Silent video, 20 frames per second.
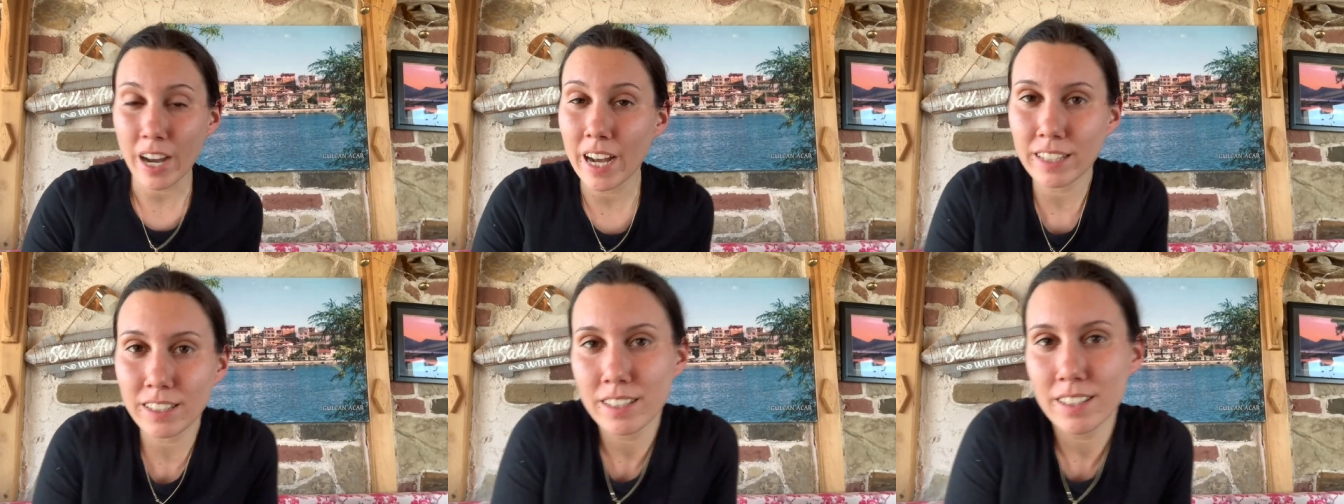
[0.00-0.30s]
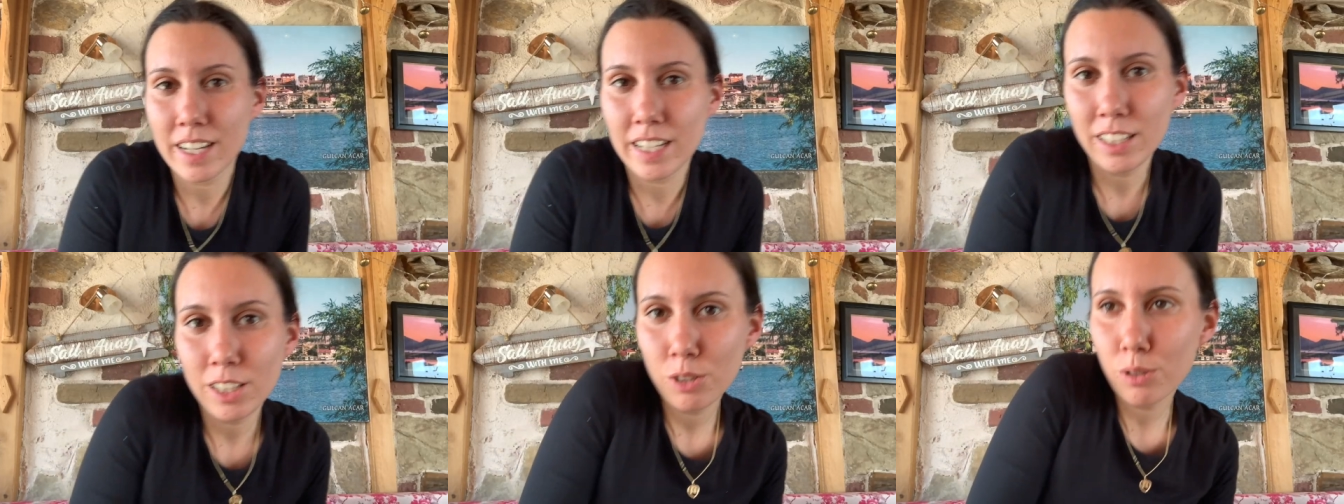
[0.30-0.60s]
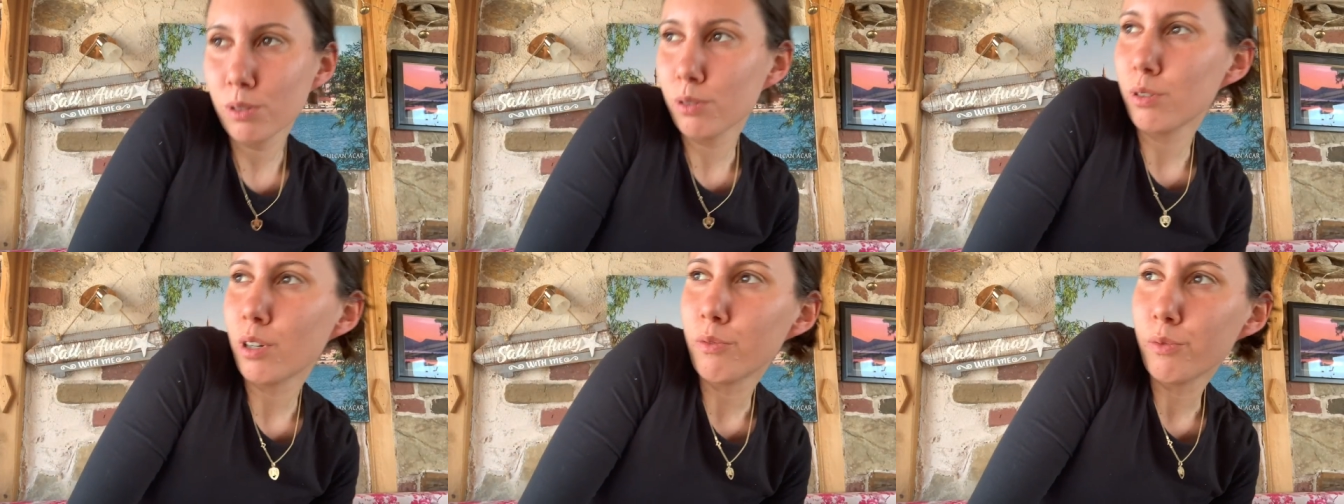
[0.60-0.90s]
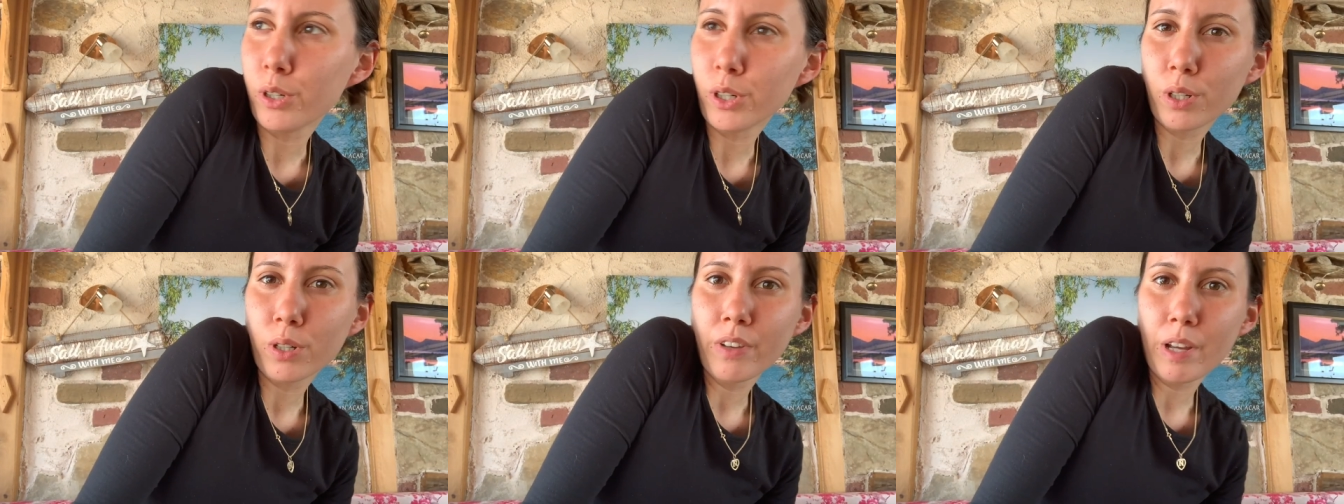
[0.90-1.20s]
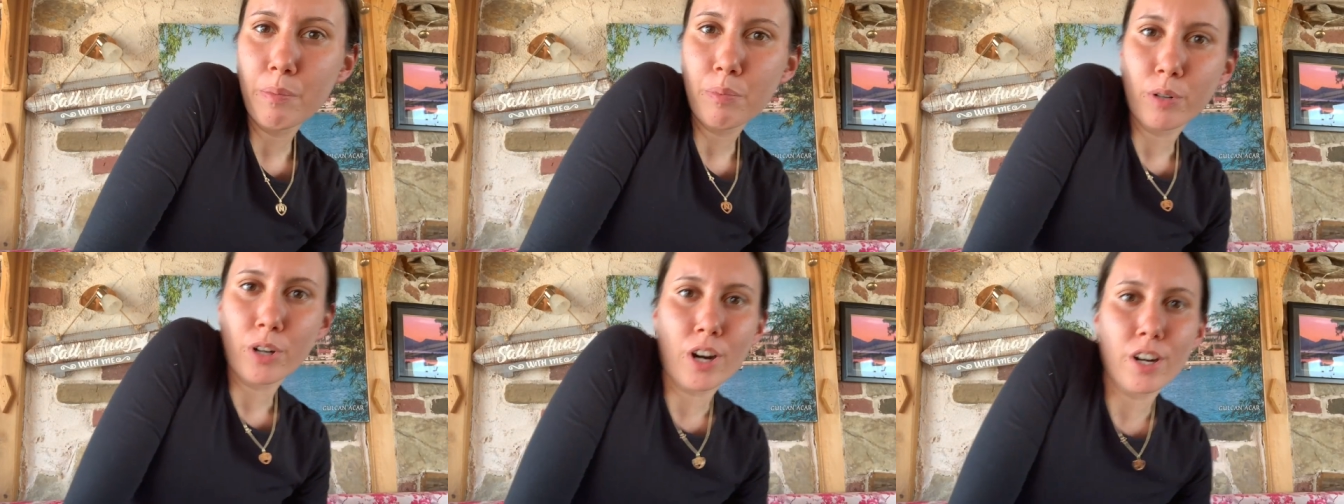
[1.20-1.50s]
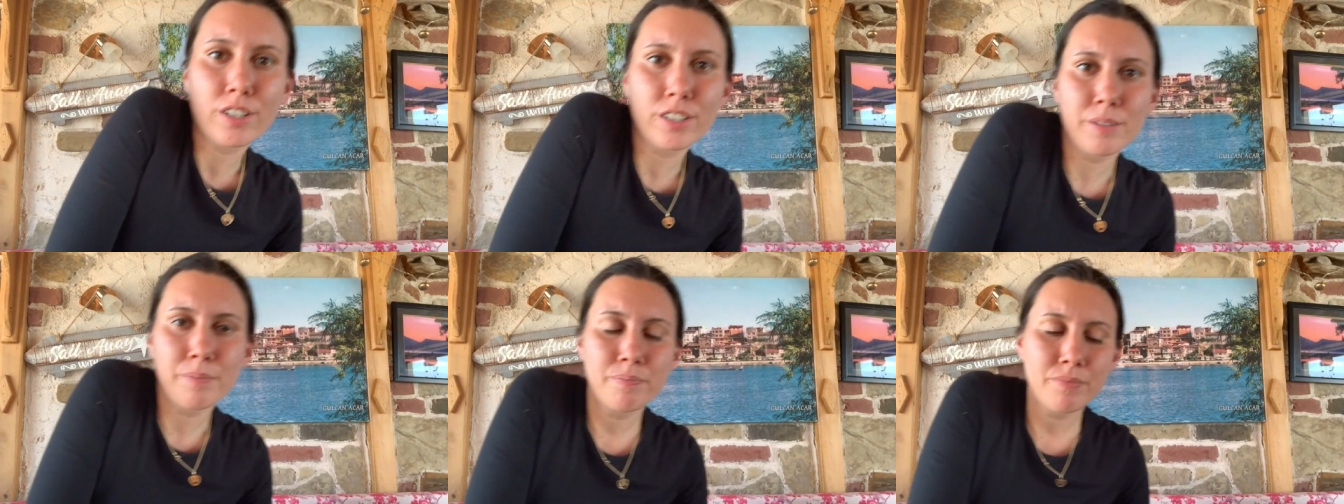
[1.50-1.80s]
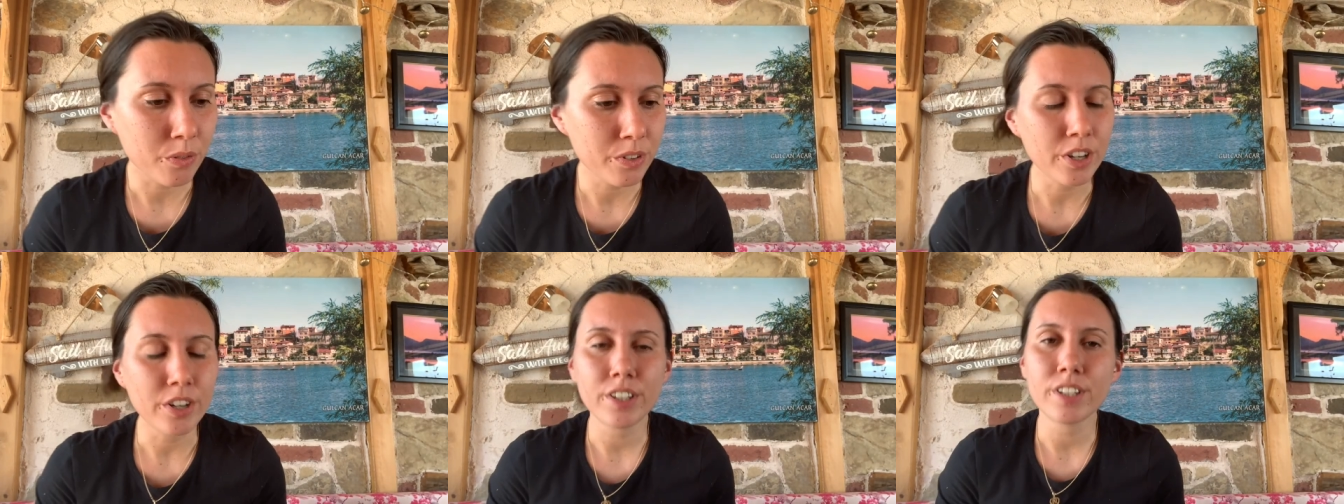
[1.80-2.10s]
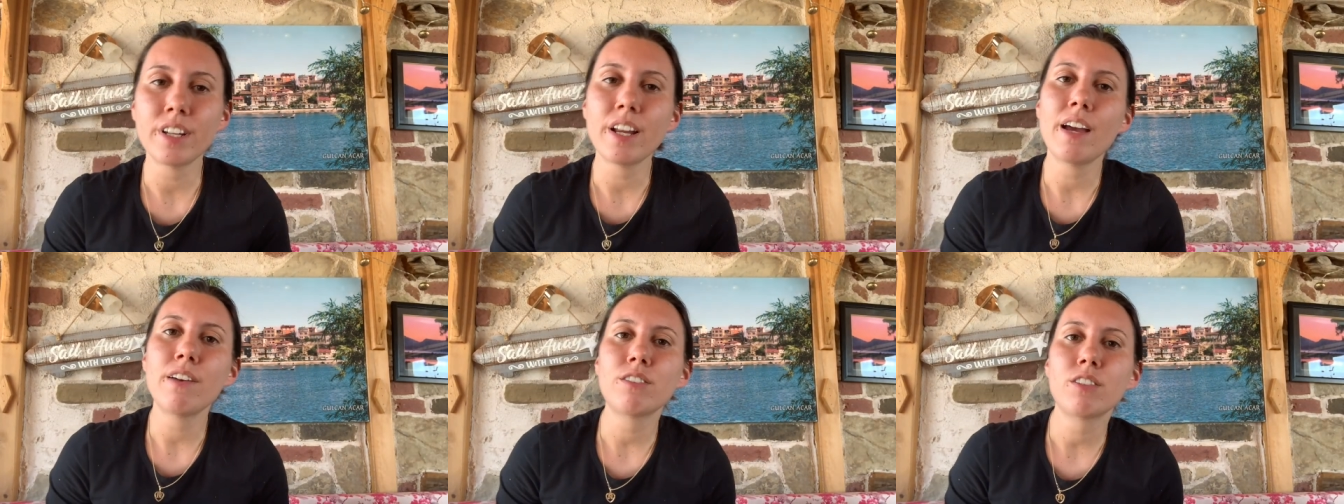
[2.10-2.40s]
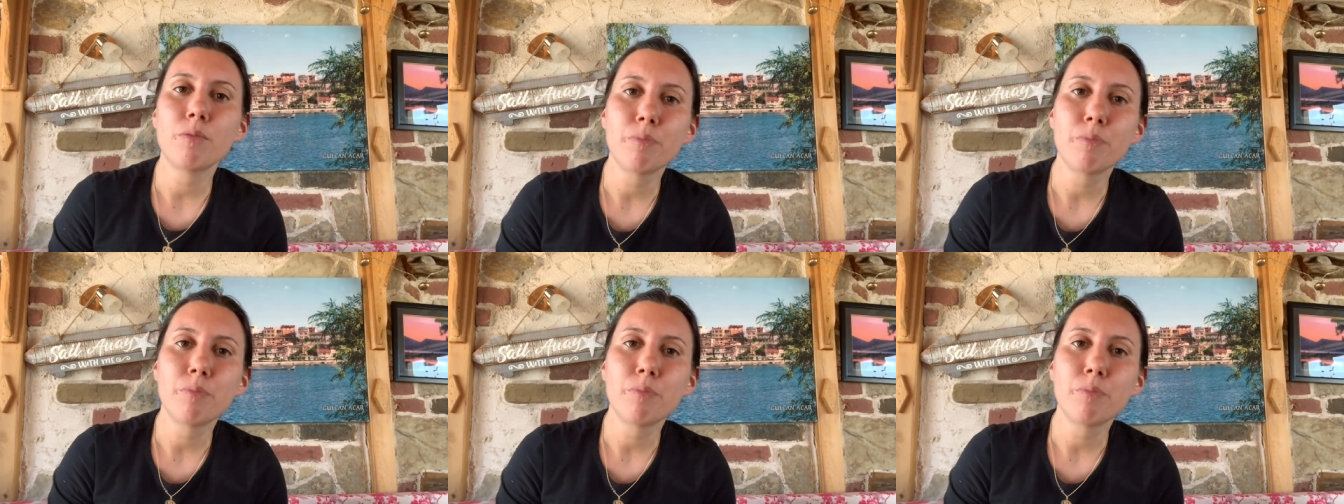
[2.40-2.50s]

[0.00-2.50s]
I decided to do a workaway program we are gonna have